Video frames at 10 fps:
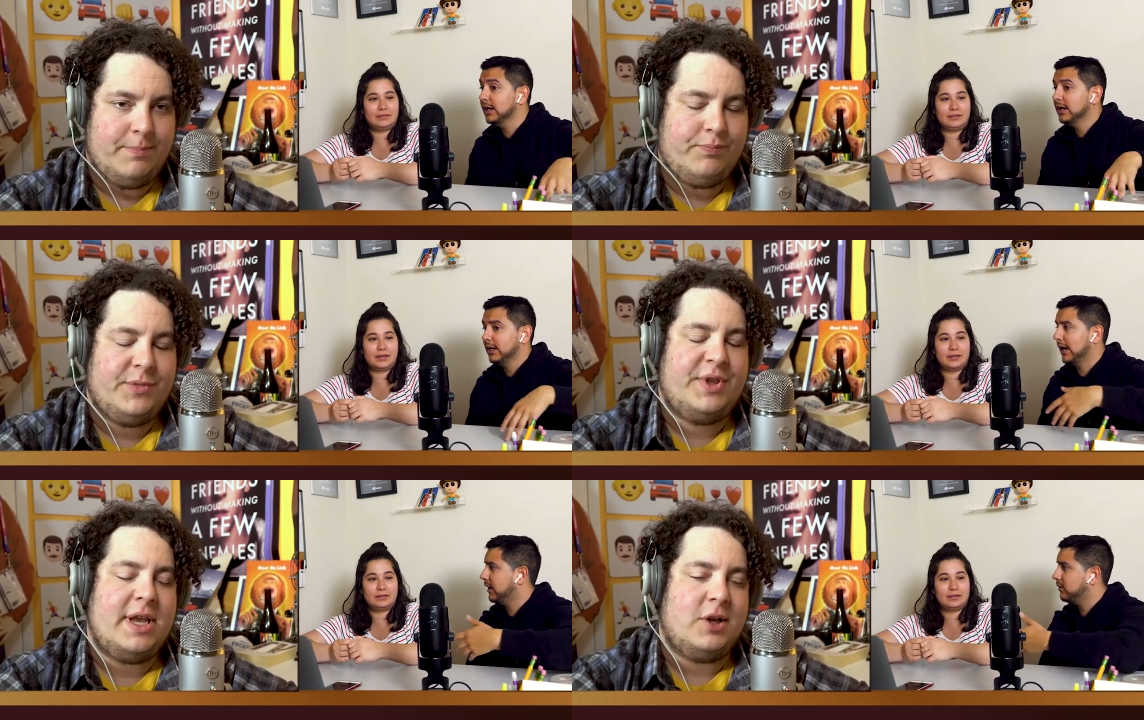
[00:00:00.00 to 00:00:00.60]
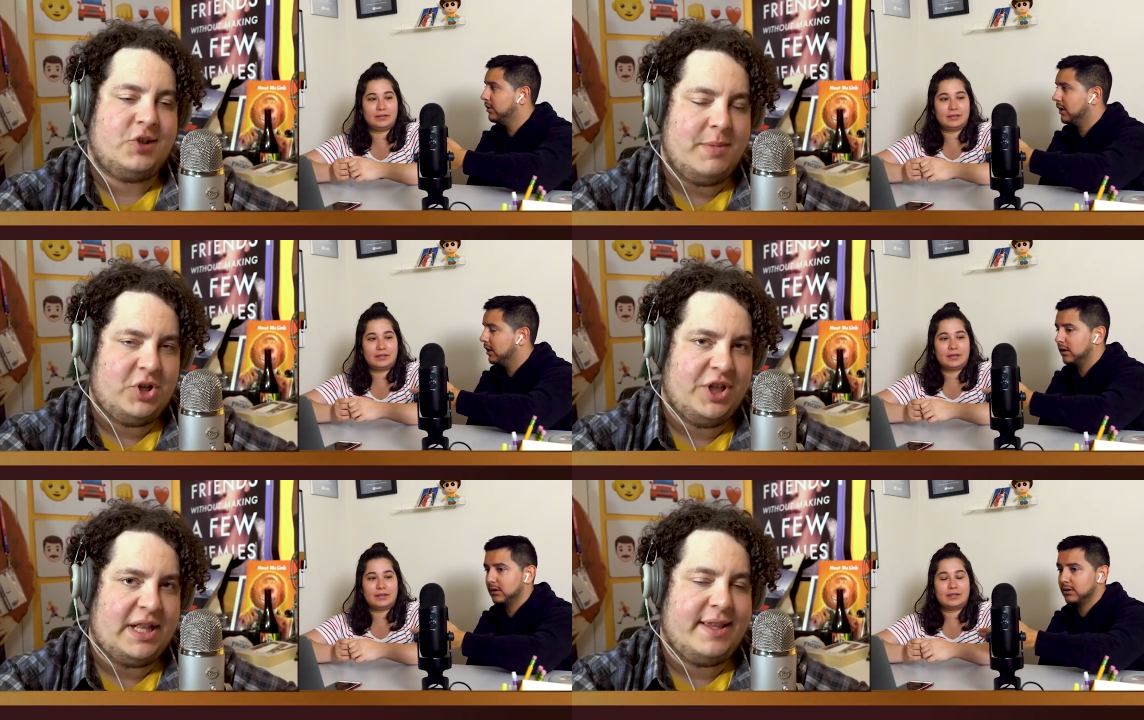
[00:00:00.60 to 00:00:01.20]
Speaker 1: yeah. and, they also uh,
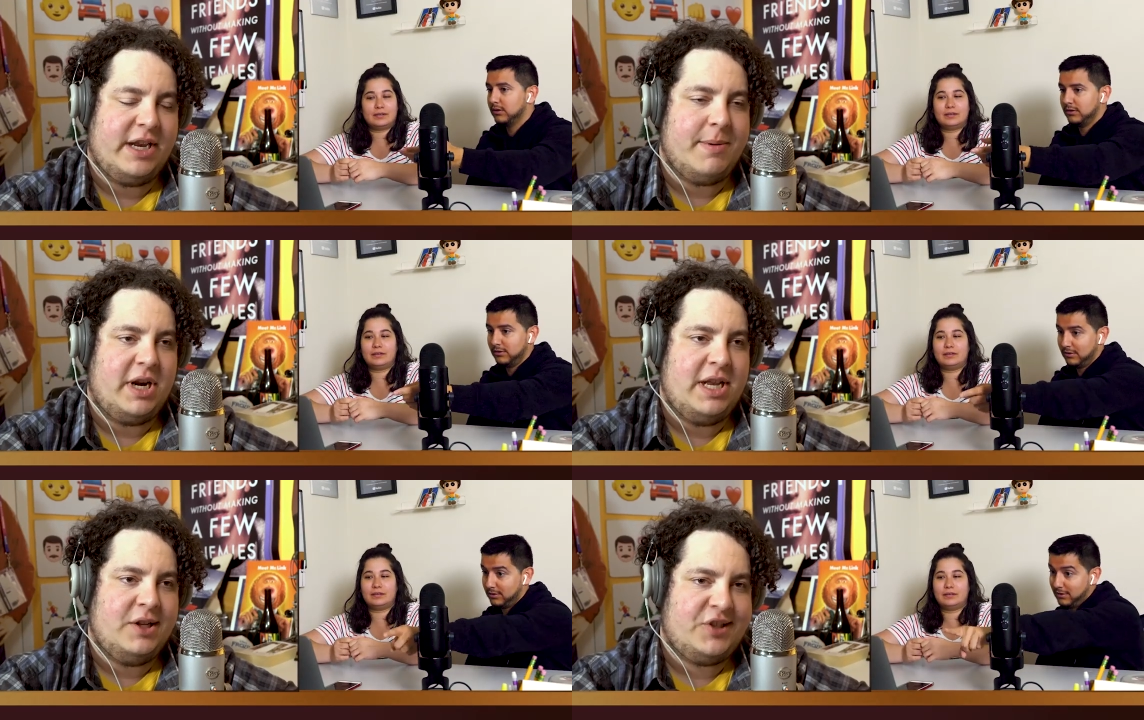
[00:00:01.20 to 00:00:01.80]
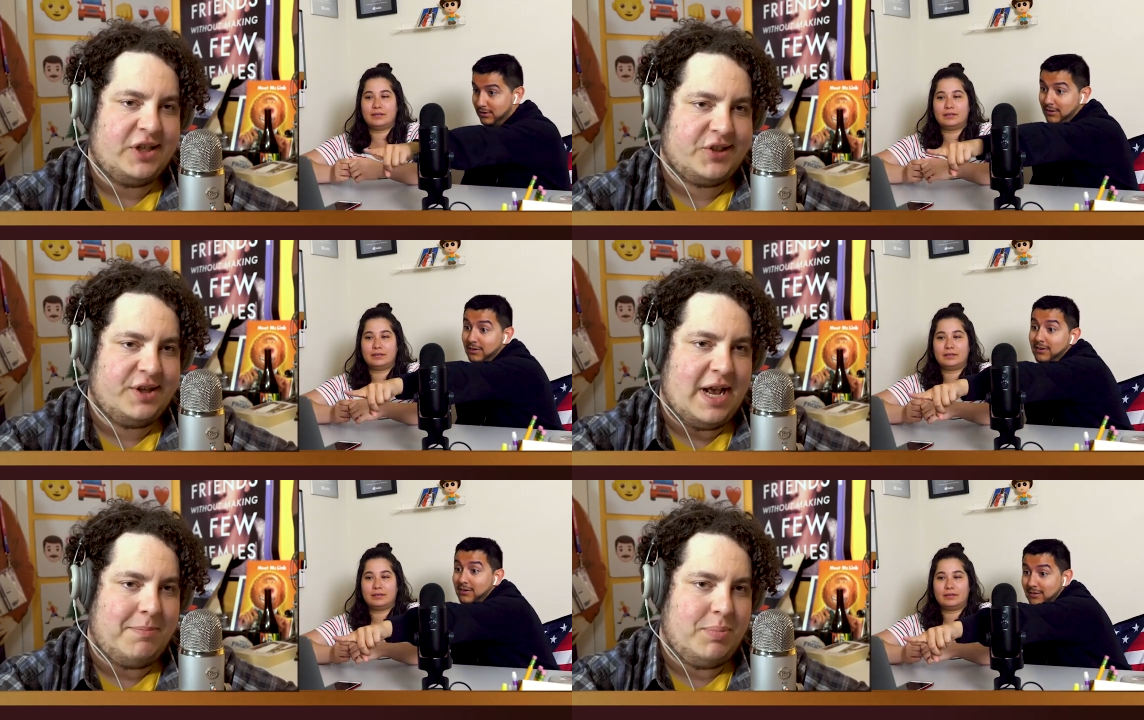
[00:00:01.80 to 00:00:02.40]
mentioned
Speaker 2: that thing about incest
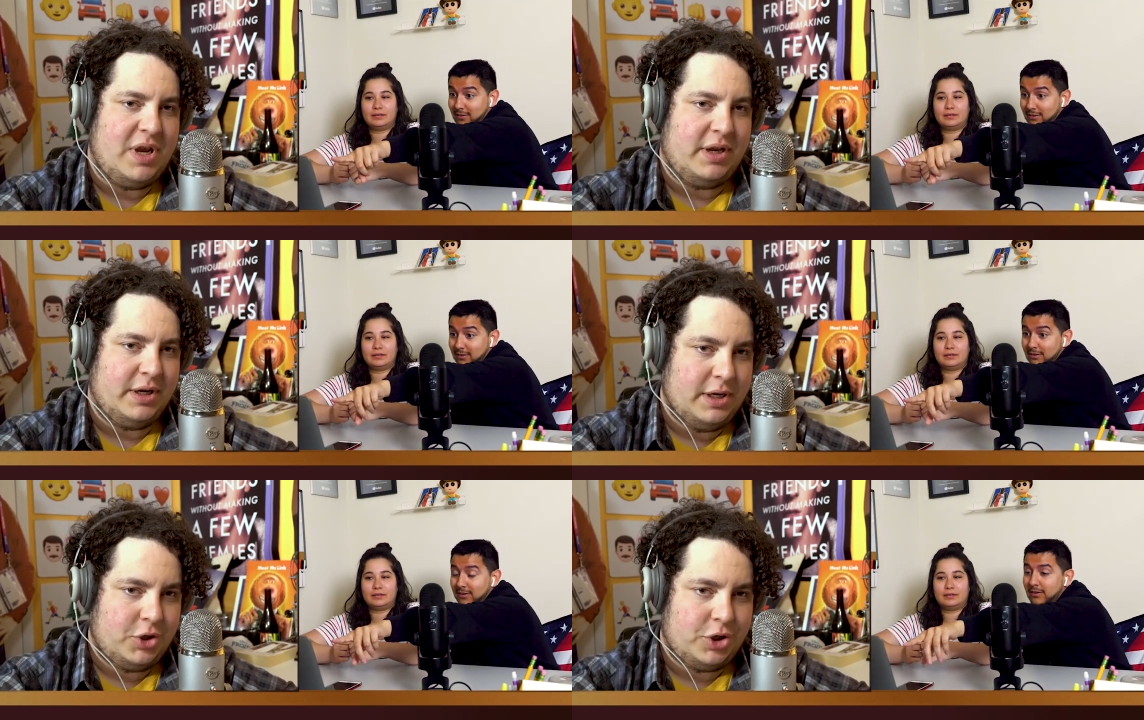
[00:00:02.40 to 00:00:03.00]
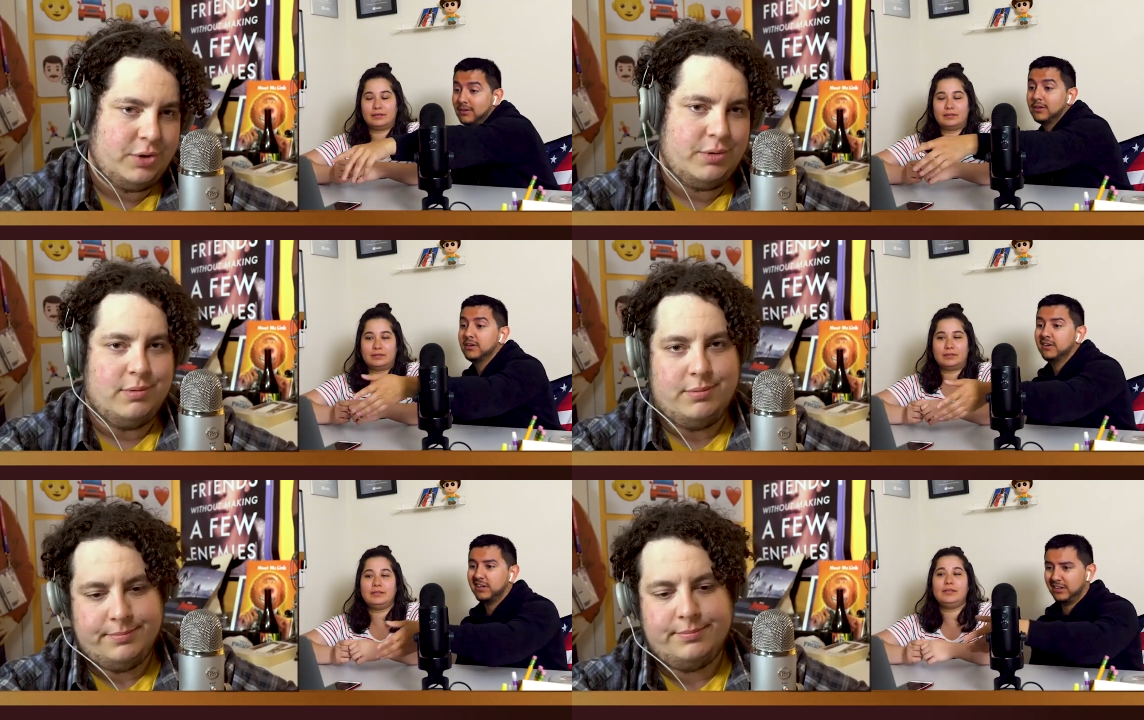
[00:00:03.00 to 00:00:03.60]
not being an issue
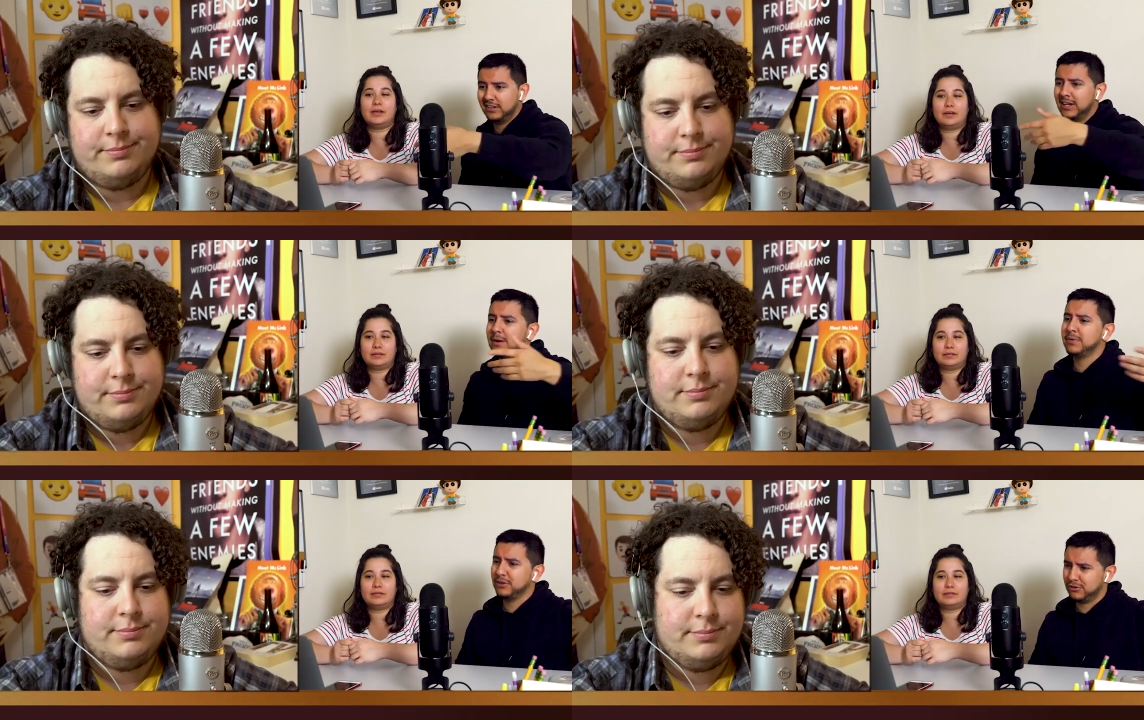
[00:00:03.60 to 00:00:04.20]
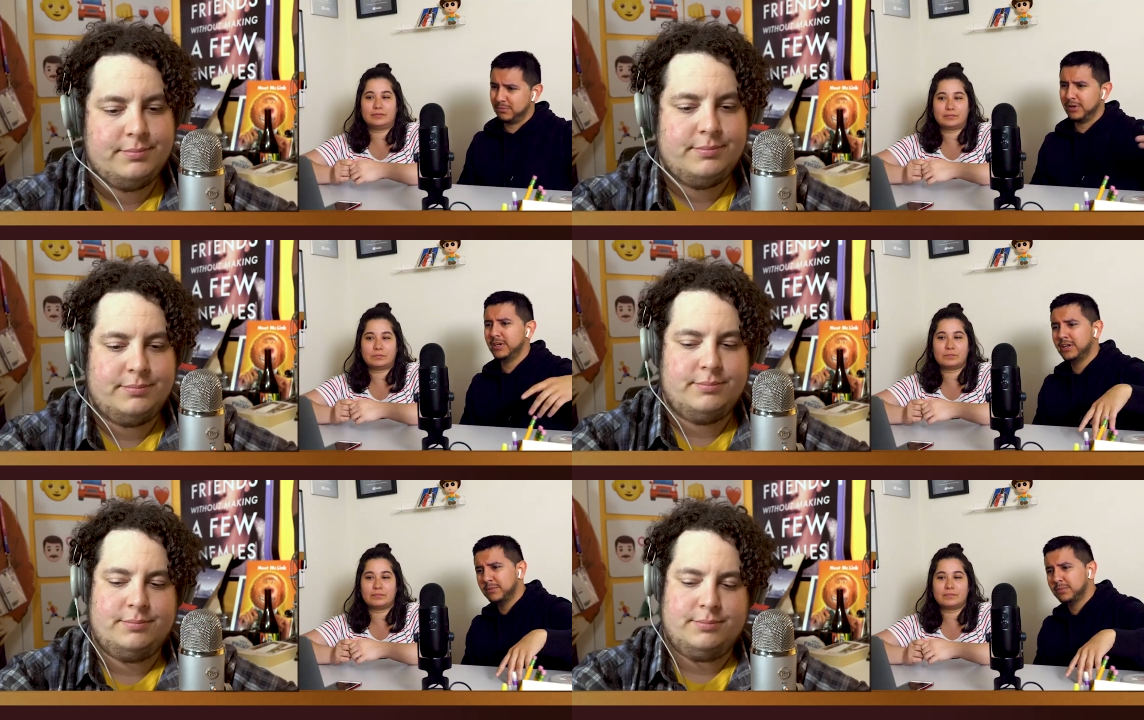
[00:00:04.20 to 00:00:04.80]
Speaker 1: yeah yeah because they're
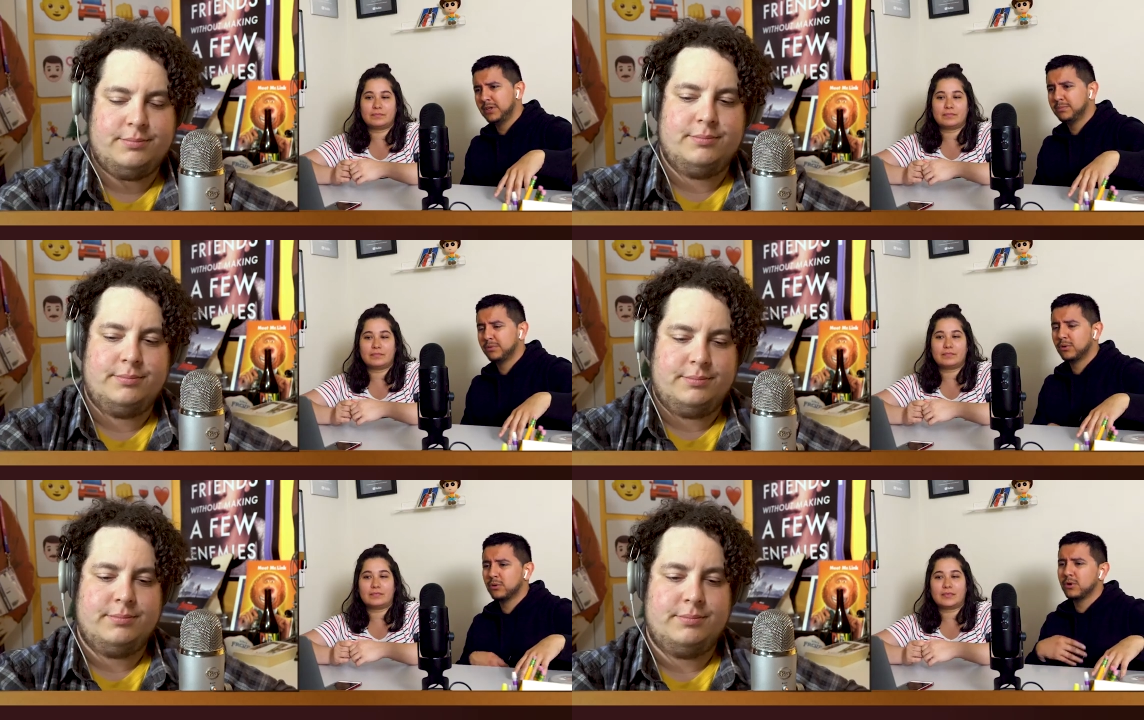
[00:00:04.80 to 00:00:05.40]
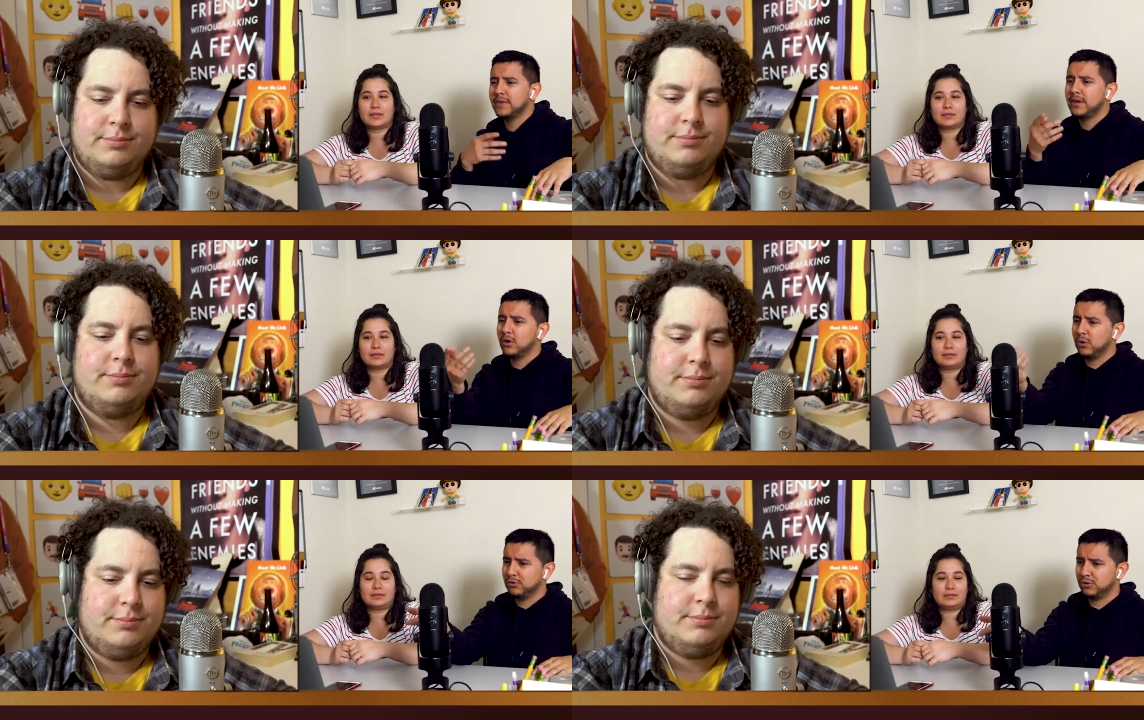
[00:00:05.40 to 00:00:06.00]
bringing in people and then
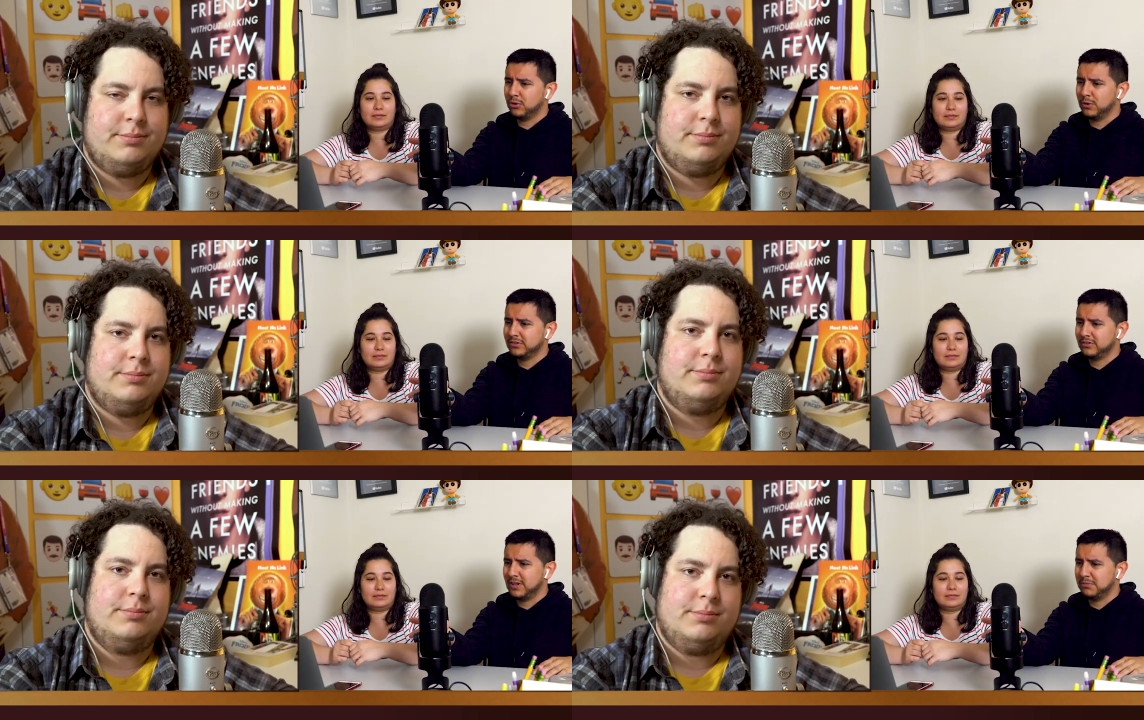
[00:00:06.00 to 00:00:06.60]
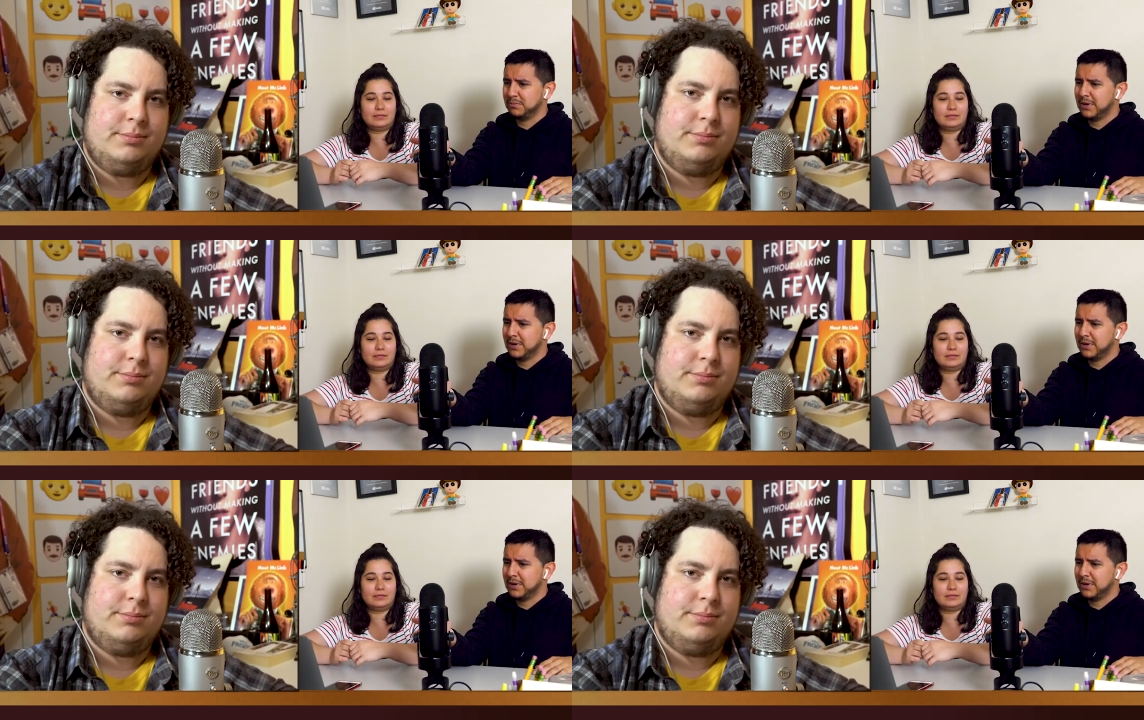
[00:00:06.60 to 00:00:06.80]
also what's his name's